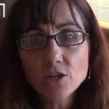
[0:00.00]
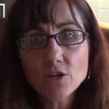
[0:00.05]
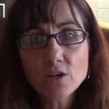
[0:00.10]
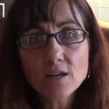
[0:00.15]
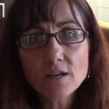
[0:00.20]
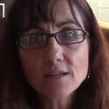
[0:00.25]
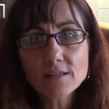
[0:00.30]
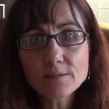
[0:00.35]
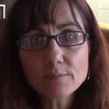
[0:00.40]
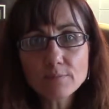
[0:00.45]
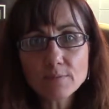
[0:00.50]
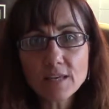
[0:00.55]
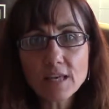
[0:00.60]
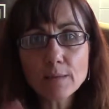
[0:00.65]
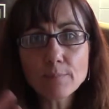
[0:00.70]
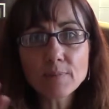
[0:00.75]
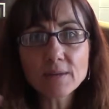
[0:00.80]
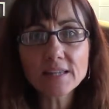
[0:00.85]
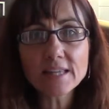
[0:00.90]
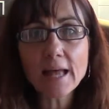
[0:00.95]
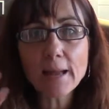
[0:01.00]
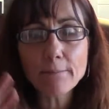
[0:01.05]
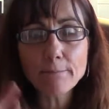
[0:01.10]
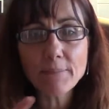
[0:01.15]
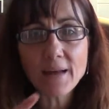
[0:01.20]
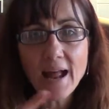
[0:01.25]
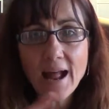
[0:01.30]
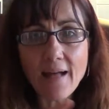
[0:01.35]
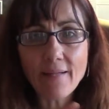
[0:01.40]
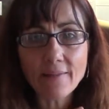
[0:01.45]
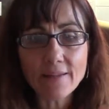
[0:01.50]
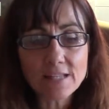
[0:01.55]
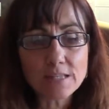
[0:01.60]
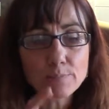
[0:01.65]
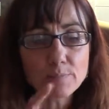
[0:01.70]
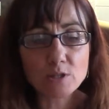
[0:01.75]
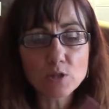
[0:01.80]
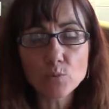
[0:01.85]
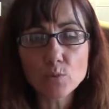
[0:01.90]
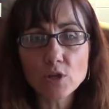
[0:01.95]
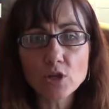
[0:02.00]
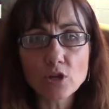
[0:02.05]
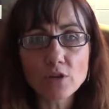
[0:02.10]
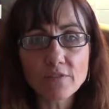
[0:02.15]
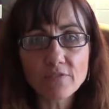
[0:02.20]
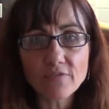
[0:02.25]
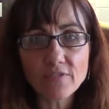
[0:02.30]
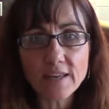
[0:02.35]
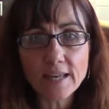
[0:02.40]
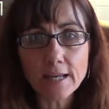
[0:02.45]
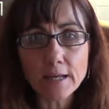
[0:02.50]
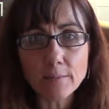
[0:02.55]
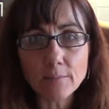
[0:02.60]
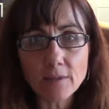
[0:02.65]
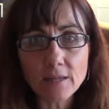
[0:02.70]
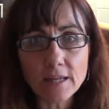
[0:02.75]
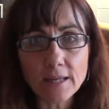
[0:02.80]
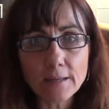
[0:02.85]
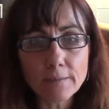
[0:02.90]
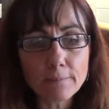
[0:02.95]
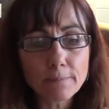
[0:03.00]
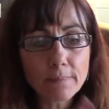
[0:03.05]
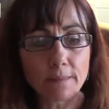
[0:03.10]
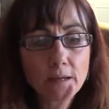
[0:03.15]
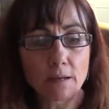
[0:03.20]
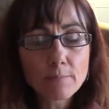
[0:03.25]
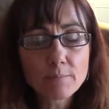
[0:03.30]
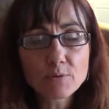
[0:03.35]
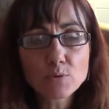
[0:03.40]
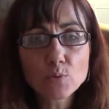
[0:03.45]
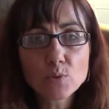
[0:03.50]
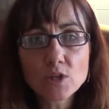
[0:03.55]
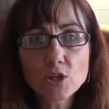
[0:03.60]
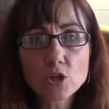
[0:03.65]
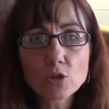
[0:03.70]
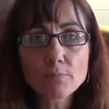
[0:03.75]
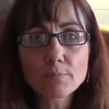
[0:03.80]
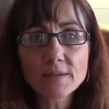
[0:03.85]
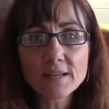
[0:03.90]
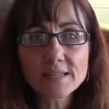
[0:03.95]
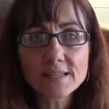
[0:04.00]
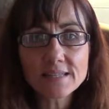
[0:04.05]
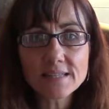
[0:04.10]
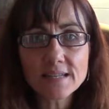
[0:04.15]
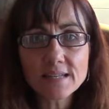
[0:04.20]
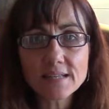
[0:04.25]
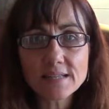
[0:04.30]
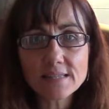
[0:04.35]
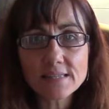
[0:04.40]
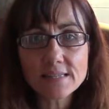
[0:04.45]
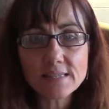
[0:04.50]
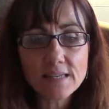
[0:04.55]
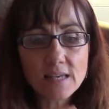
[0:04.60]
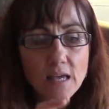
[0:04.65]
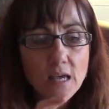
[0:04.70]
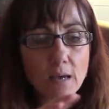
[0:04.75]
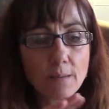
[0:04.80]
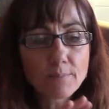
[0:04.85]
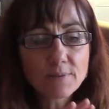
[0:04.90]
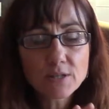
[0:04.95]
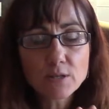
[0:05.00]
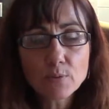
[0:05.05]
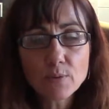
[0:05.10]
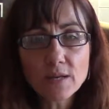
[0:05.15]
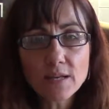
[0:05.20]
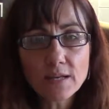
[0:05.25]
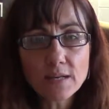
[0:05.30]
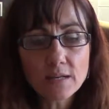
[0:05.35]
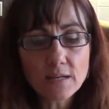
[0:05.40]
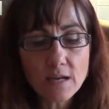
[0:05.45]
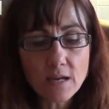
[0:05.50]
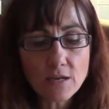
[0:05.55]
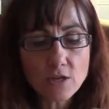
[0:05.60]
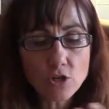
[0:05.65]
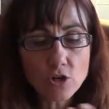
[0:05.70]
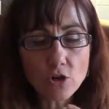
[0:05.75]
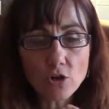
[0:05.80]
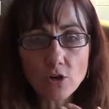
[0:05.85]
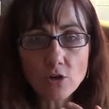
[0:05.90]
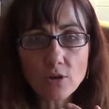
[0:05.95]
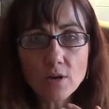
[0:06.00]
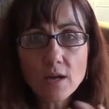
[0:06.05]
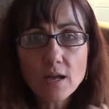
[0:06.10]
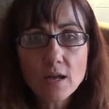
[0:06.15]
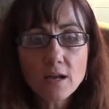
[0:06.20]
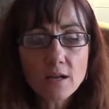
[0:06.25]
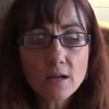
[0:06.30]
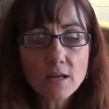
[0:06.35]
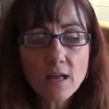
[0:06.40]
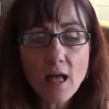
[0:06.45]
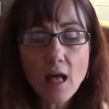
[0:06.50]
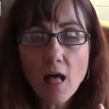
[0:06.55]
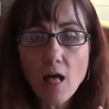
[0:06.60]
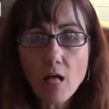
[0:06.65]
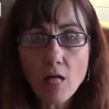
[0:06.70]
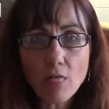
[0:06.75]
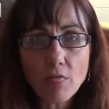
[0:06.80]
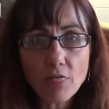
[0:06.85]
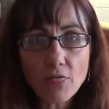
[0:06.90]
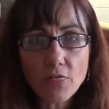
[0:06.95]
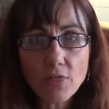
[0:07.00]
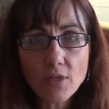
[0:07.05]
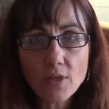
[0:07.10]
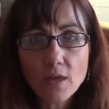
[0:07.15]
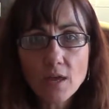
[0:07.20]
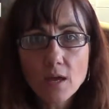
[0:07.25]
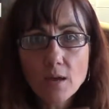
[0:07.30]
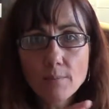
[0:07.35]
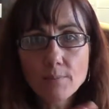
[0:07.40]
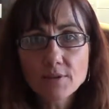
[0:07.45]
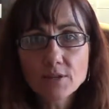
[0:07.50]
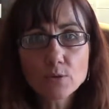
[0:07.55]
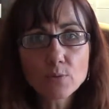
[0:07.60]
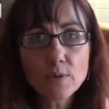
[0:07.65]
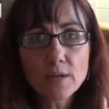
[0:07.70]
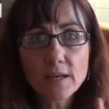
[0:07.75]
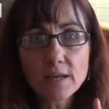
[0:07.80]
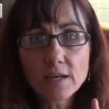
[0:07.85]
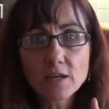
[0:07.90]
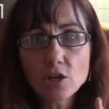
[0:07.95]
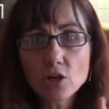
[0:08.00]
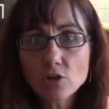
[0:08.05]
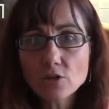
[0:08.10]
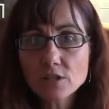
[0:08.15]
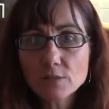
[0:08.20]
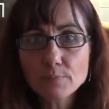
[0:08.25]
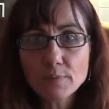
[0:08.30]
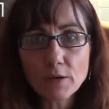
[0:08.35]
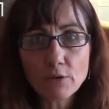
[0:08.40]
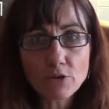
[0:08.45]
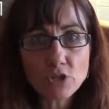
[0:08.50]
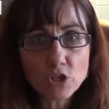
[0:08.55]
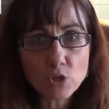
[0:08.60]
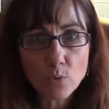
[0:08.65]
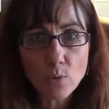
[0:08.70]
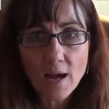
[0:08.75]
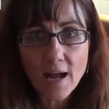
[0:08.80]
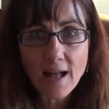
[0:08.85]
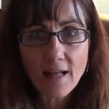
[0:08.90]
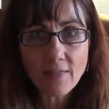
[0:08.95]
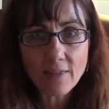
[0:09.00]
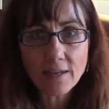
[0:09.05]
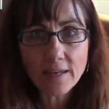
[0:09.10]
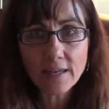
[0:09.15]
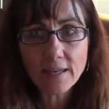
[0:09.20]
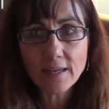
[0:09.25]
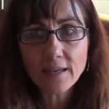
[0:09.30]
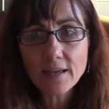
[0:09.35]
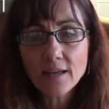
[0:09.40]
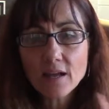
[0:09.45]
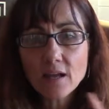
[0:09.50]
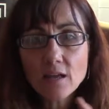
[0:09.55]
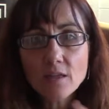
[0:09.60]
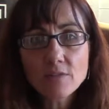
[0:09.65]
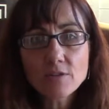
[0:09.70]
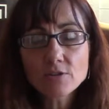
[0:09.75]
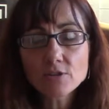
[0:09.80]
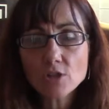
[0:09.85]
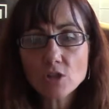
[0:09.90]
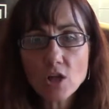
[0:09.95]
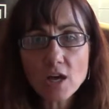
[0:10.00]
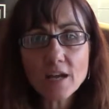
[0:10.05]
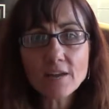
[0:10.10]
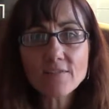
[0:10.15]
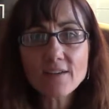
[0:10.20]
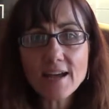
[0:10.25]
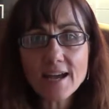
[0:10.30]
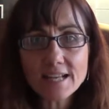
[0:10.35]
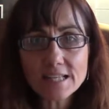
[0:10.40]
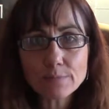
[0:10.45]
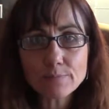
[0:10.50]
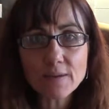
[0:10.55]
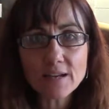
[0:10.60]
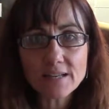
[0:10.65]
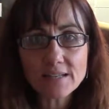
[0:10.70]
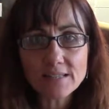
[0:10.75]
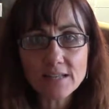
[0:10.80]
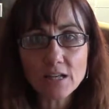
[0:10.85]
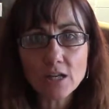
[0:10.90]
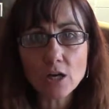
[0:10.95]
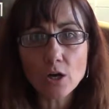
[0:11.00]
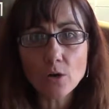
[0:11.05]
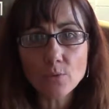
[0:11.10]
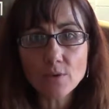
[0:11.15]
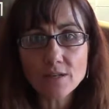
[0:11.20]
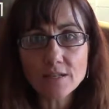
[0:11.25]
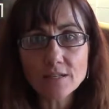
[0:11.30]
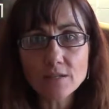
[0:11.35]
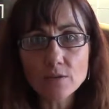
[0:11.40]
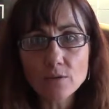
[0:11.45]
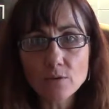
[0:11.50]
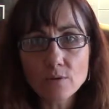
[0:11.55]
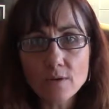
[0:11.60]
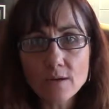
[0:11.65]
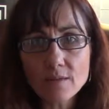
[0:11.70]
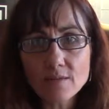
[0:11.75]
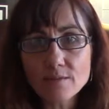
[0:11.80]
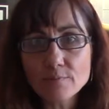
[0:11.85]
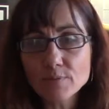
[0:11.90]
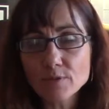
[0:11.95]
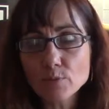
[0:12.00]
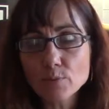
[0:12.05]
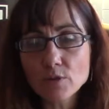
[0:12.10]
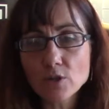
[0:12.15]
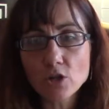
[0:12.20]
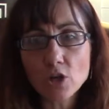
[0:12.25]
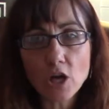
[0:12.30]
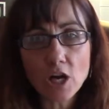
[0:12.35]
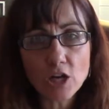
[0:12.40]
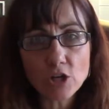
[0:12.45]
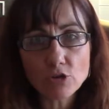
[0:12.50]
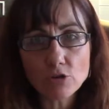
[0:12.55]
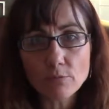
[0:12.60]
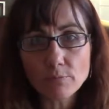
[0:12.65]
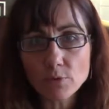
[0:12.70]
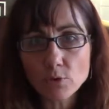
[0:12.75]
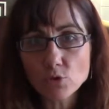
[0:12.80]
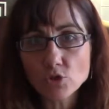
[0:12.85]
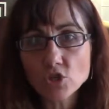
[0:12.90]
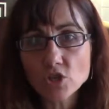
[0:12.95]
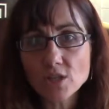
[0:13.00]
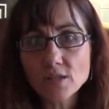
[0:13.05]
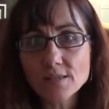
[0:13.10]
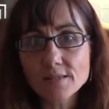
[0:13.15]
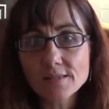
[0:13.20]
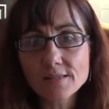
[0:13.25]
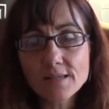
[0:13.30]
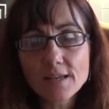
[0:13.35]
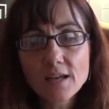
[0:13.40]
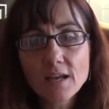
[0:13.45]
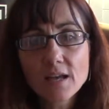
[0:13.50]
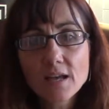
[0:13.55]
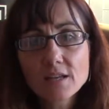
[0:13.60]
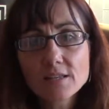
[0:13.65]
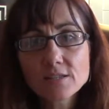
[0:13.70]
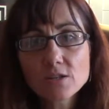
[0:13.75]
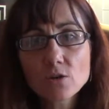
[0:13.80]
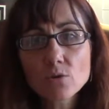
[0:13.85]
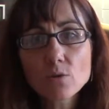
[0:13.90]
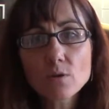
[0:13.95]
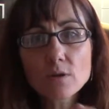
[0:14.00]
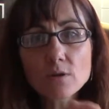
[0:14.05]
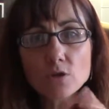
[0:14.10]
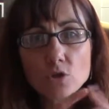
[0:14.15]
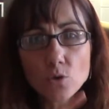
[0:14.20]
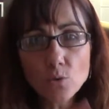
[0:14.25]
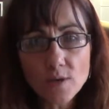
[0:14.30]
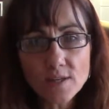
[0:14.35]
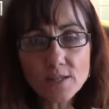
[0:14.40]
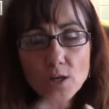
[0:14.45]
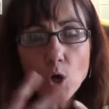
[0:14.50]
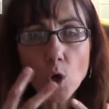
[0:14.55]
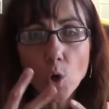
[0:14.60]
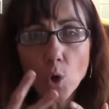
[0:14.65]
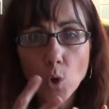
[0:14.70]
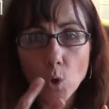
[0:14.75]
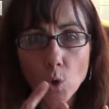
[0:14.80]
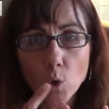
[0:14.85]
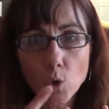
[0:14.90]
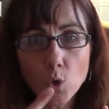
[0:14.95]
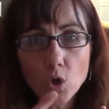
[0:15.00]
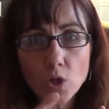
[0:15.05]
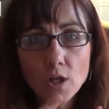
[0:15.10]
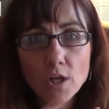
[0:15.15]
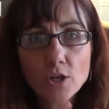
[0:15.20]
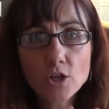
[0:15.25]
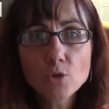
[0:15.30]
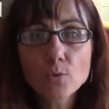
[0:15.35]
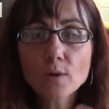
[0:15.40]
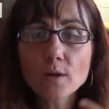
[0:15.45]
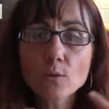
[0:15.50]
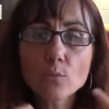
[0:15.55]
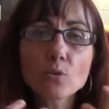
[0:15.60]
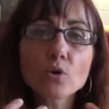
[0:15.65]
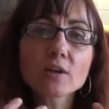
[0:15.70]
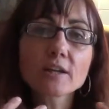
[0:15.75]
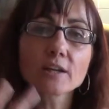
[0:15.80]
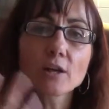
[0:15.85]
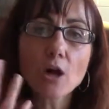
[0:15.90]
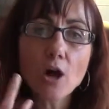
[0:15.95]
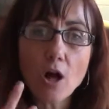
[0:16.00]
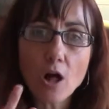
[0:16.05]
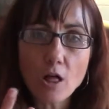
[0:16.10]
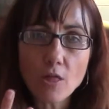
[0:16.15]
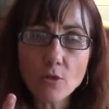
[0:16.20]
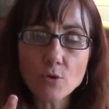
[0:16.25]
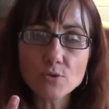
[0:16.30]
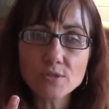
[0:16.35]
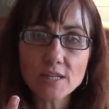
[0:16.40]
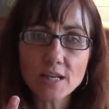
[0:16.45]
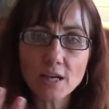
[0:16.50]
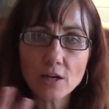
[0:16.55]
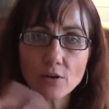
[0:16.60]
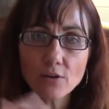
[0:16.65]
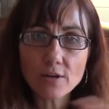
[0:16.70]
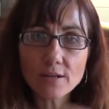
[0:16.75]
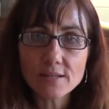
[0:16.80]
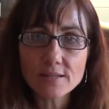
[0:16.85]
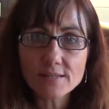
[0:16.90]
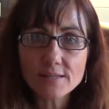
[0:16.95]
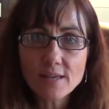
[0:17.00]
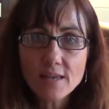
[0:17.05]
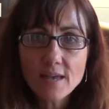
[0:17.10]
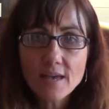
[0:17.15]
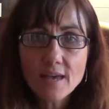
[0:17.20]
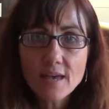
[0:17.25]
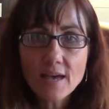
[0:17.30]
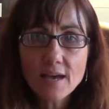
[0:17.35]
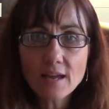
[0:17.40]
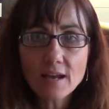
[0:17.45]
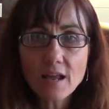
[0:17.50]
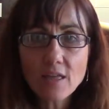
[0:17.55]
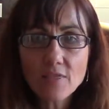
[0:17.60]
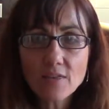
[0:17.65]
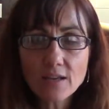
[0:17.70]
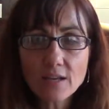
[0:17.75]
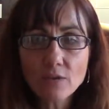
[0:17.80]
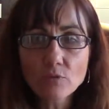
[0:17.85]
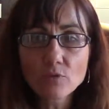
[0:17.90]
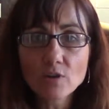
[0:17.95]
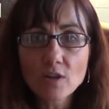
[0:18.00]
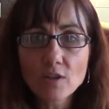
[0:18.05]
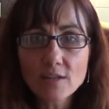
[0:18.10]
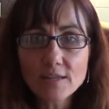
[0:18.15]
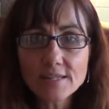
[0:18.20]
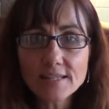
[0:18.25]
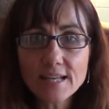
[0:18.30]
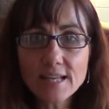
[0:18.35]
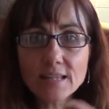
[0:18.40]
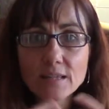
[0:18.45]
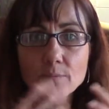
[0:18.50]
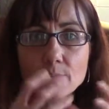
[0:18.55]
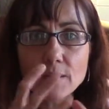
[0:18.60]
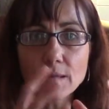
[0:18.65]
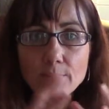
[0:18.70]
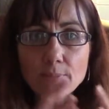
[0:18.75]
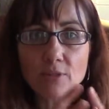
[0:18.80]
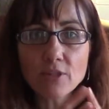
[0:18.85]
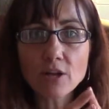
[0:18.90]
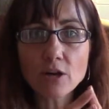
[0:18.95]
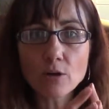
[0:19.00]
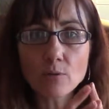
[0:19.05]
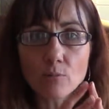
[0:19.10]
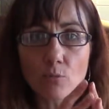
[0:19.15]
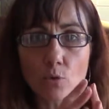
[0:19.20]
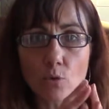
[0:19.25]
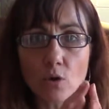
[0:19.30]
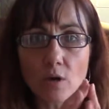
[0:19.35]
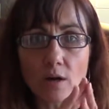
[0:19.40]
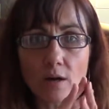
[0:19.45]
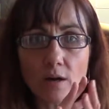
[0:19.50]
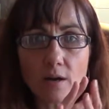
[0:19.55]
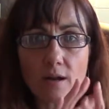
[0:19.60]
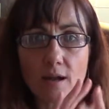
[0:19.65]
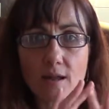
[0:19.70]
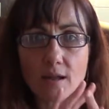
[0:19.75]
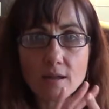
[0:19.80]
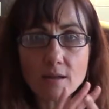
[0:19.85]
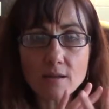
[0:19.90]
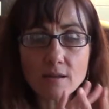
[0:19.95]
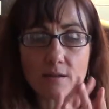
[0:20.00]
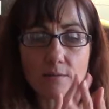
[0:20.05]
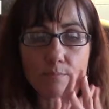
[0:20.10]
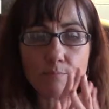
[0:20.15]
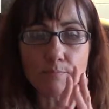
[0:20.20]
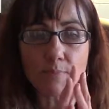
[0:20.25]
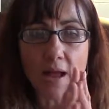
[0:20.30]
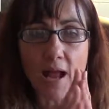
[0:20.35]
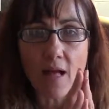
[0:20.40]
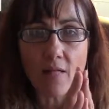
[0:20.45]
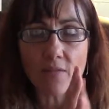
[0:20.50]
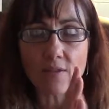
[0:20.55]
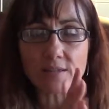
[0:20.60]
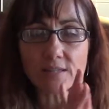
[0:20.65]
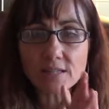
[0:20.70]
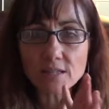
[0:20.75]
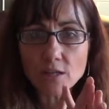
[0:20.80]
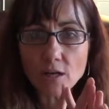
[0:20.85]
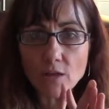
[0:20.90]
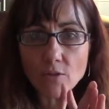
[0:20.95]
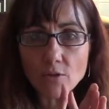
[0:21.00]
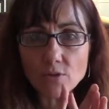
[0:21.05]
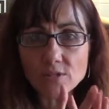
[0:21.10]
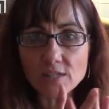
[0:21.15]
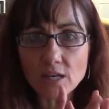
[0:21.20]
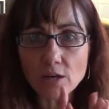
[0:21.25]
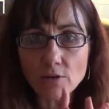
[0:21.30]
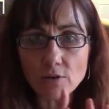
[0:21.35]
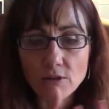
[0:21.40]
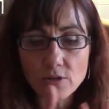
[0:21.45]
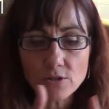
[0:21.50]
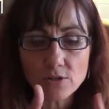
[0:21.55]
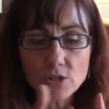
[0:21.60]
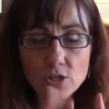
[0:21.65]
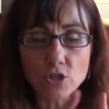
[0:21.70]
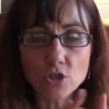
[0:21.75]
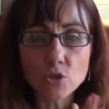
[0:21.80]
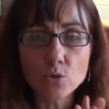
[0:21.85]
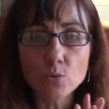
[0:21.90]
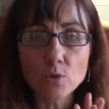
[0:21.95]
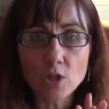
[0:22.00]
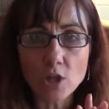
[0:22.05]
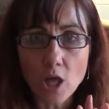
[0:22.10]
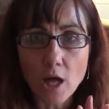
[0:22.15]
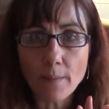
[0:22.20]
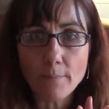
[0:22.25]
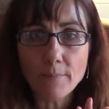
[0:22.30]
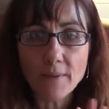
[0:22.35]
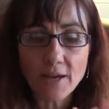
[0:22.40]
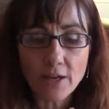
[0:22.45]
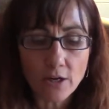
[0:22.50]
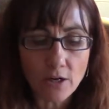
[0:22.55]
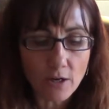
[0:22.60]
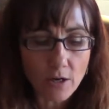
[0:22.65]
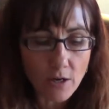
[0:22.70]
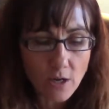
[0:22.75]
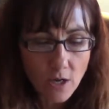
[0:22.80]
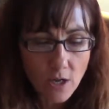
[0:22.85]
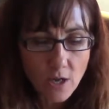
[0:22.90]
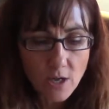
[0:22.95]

It's keeping that balance between your family, between your business, between your health, between your spirituality. There's a lot of aspects that go into between your contributions. So you as a whole, you want to work in all those areas. And I think in real estate, the people that are more balanced in all those areas do a lot better.